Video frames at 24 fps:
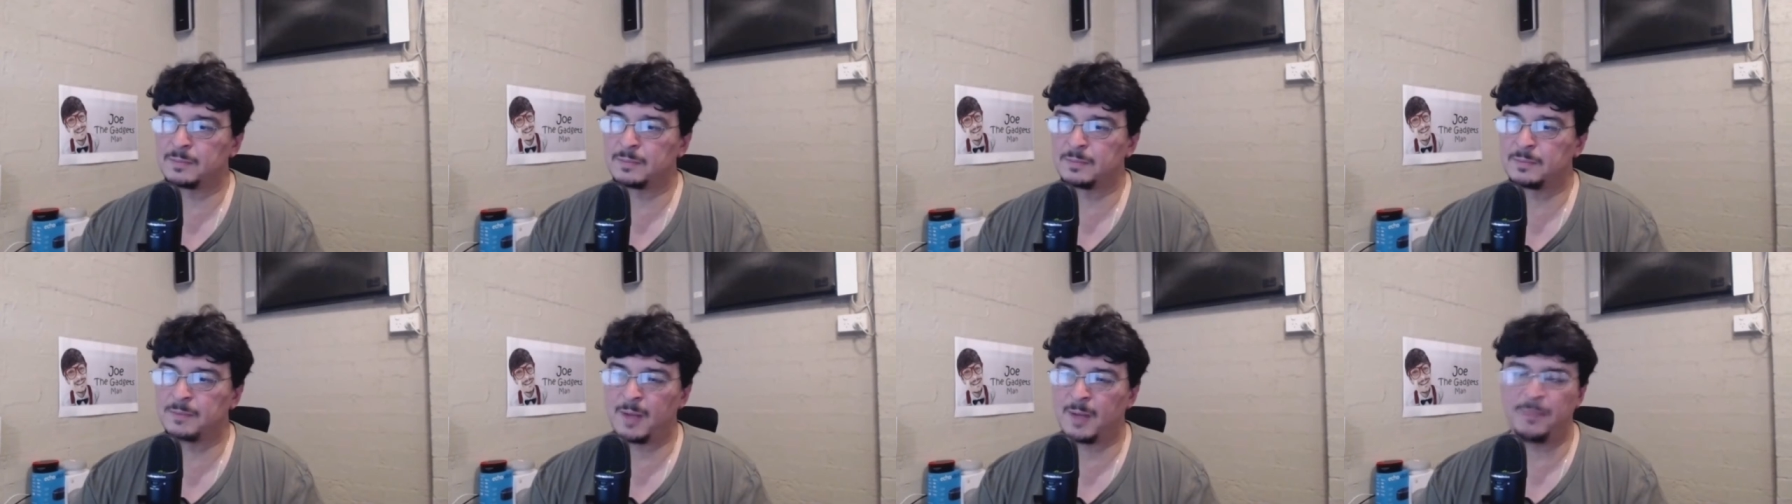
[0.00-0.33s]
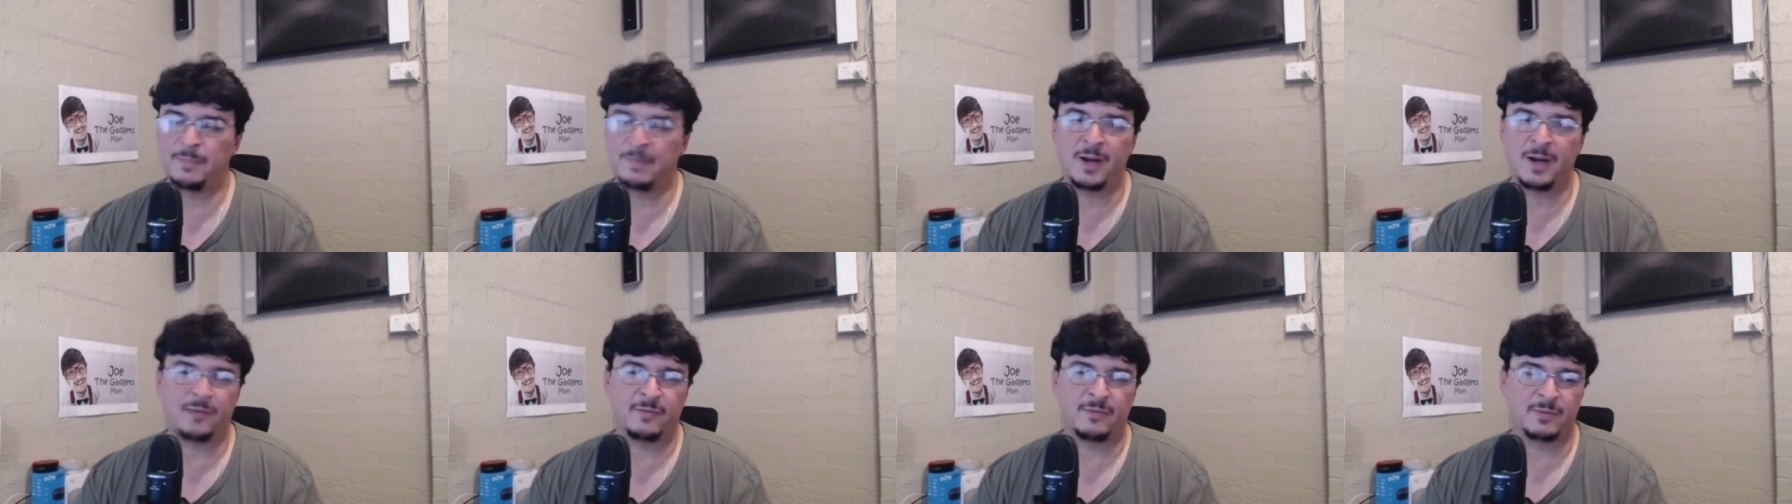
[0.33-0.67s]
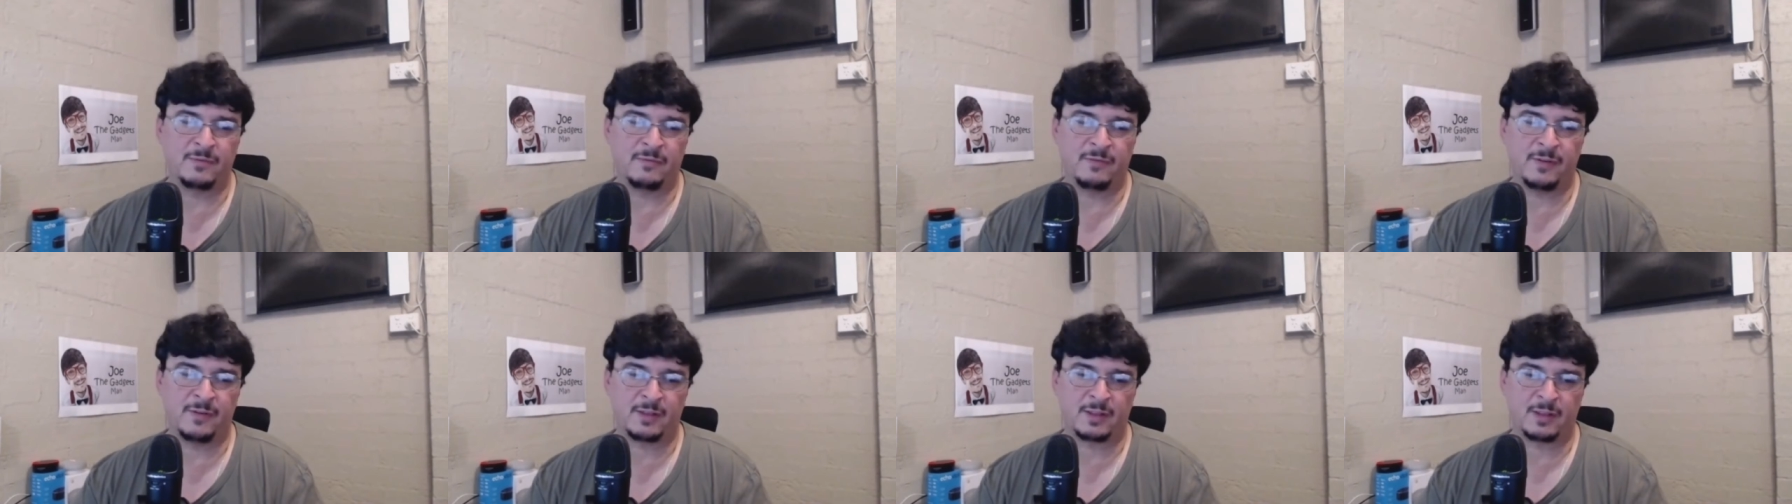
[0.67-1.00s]
apart from
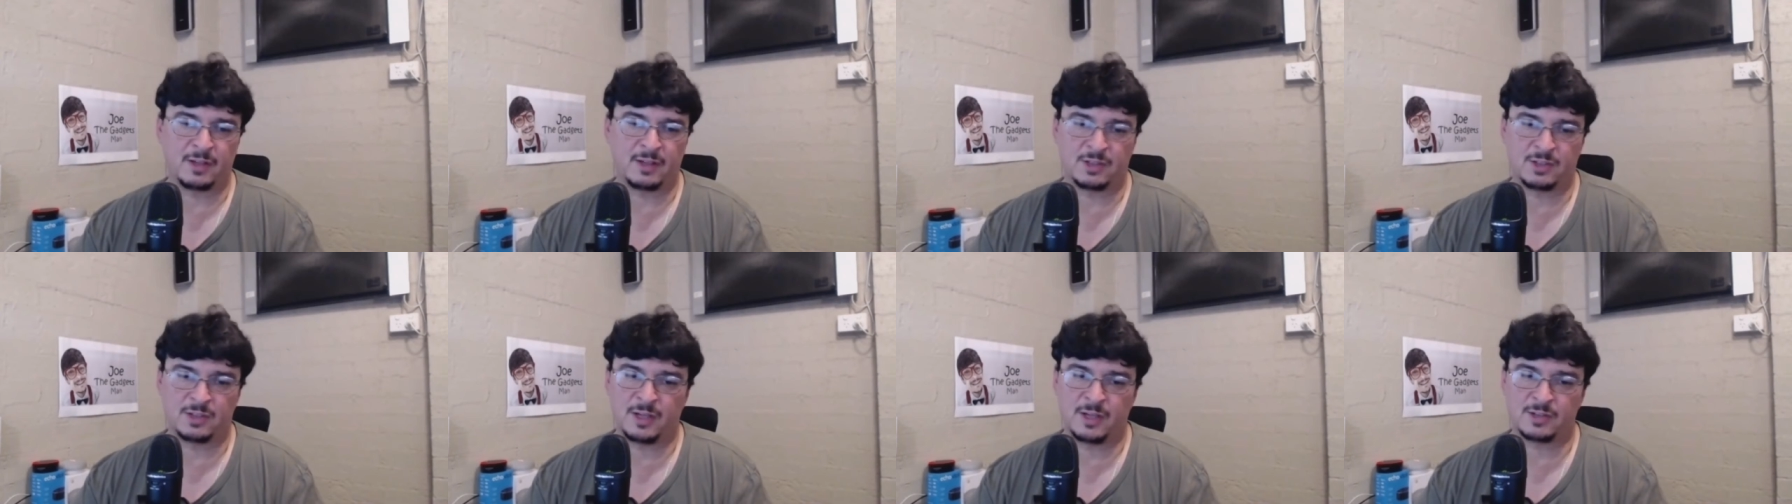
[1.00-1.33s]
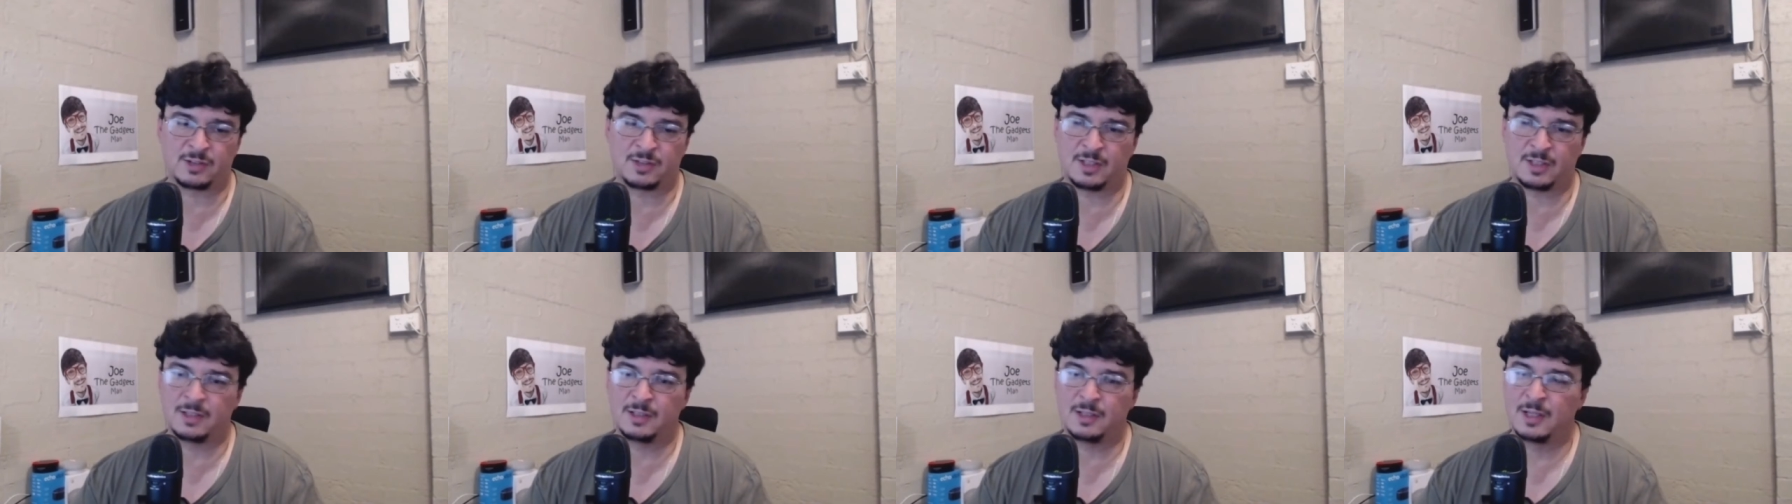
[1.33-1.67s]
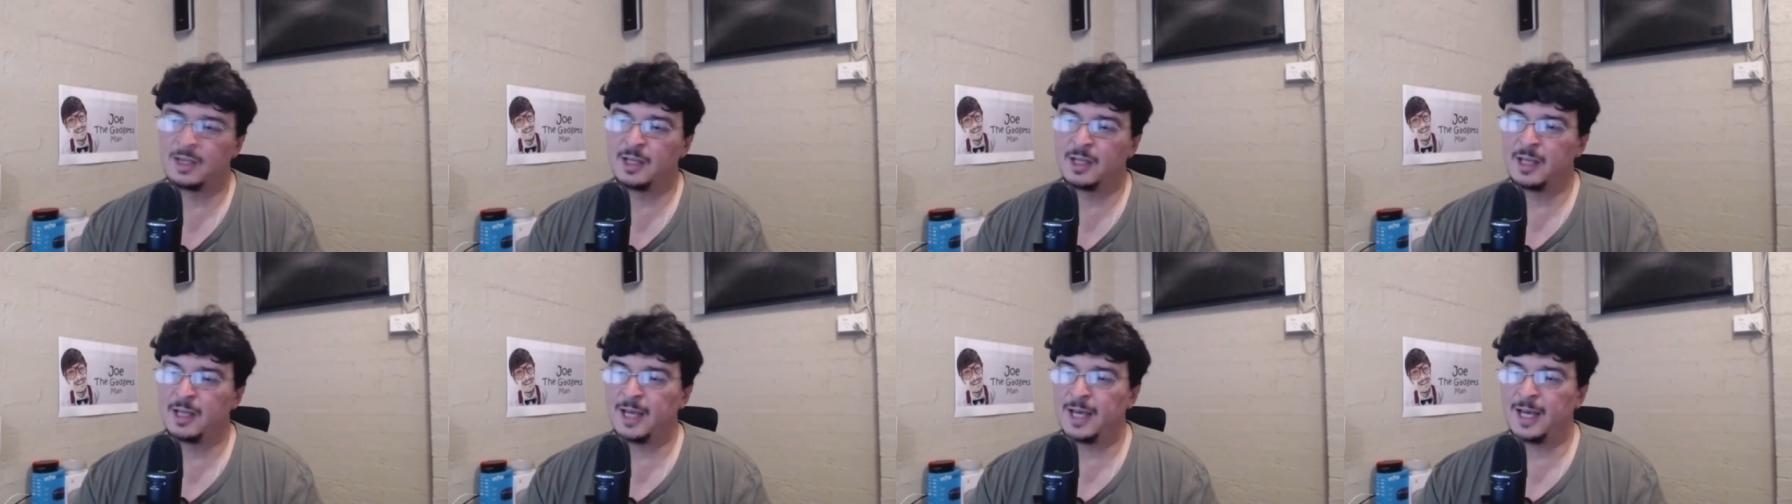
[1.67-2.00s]
the fact that it takes a,
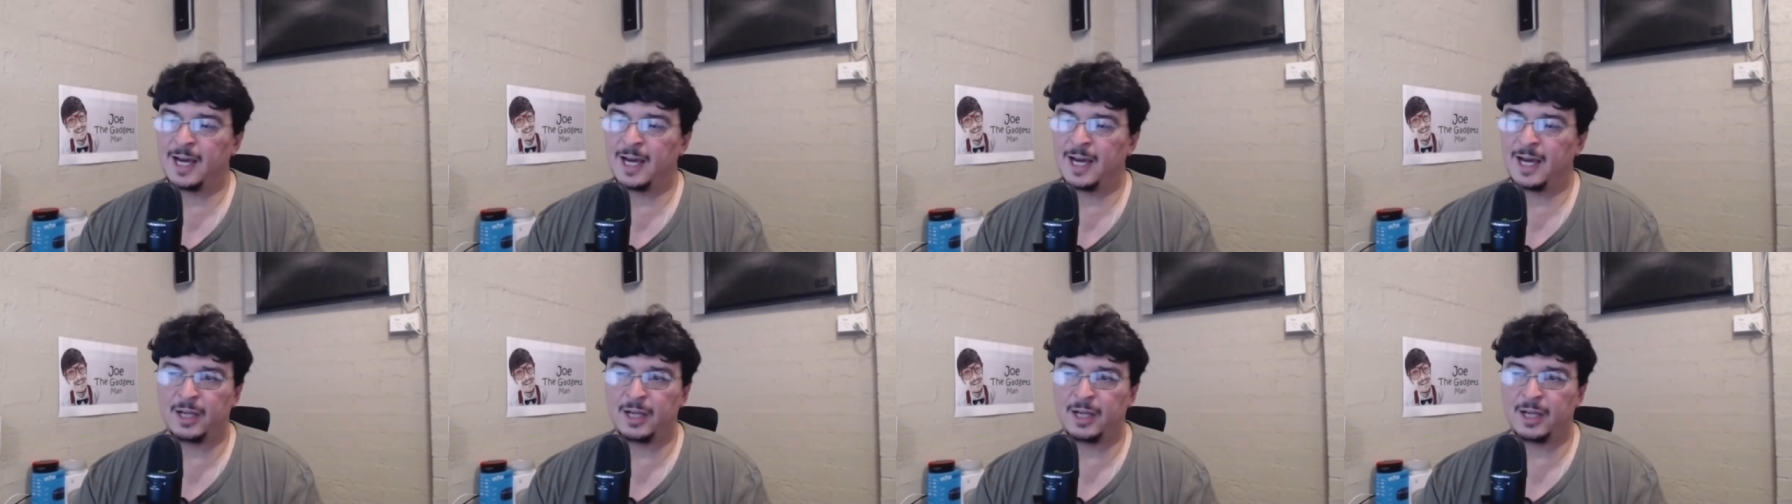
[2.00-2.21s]
a